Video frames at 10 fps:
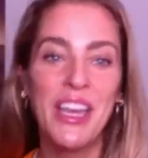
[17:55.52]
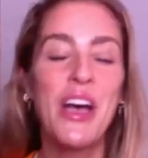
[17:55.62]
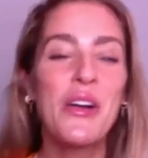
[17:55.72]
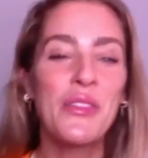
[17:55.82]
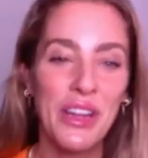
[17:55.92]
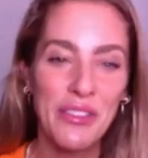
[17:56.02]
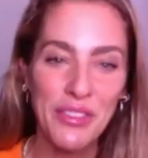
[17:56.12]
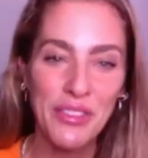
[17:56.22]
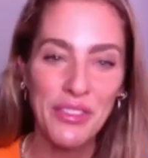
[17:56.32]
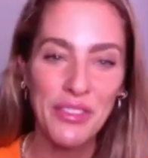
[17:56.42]
What I've
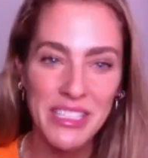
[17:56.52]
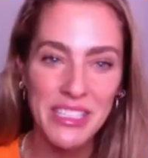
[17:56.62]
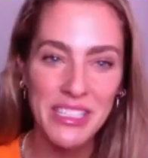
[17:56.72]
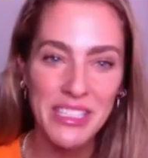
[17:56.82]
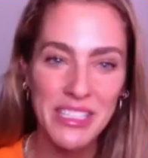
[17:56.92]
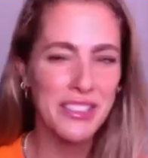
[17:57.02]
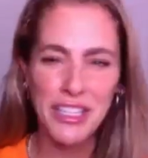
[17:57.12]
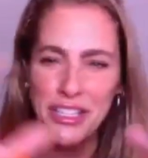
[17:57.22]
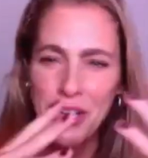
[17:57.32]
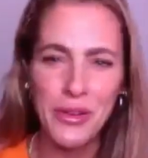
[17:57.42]
learned is there's
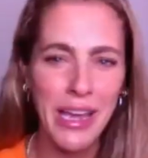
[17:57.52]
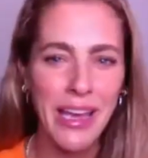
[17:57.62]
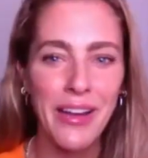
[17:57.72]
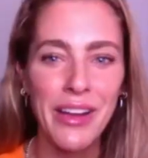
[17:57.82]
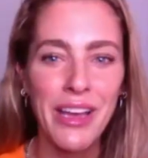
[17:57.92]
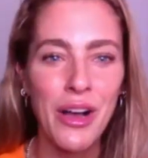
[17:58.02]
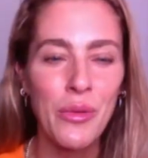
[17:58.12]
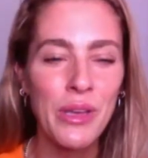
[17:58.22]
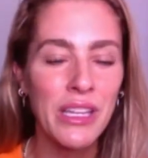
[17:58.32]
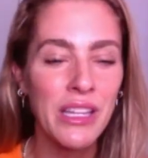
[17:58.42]
such a gray area.
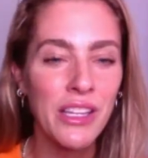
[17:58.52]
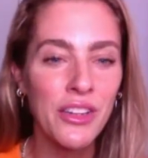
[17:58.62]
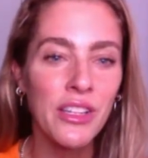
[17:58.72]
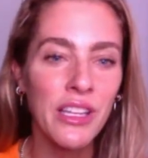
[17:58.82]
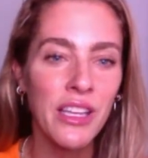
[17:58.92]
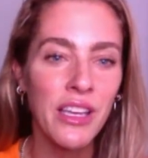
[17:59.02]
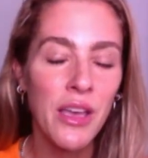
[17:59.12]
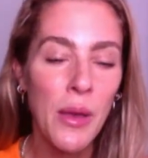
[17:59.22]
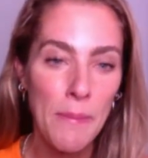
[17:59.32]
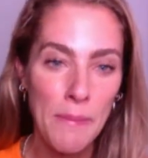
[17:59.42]
We can literally
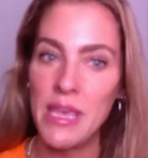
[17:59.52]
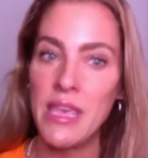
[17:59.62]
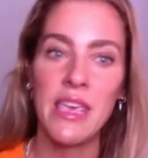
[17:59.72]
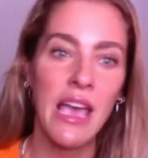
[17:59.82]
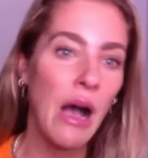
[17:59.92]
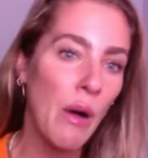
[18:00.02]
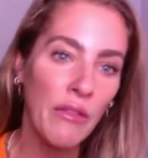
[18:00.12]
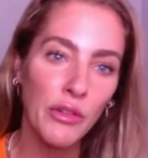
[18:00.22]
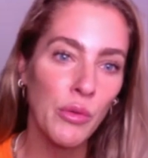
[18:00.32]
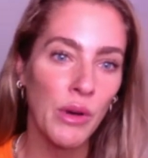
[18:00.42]
be
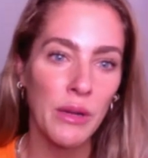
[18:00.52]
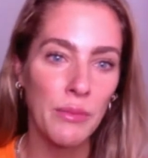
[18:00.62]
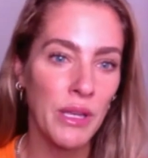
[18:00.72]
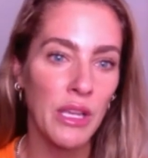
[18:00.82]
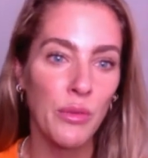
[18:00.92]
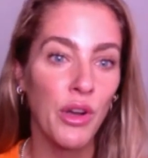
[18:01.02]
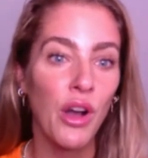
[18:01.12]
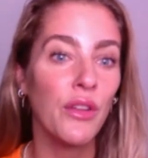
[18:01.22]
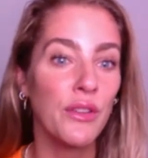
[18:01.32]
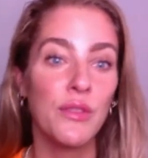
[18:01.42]
however we to be,
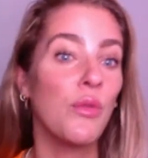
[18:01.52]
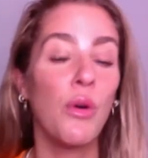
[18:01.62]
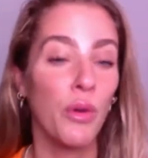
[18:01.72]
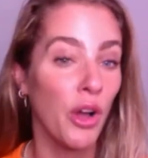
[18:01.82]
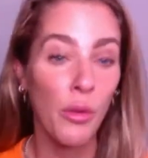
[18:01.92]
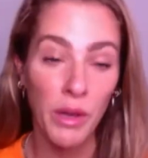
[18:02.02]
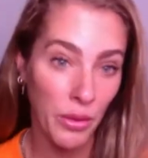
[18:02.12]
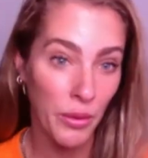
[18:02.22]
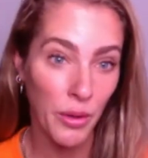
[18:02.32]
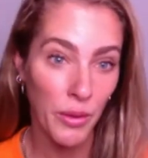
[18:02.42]
regardless of what we're going through.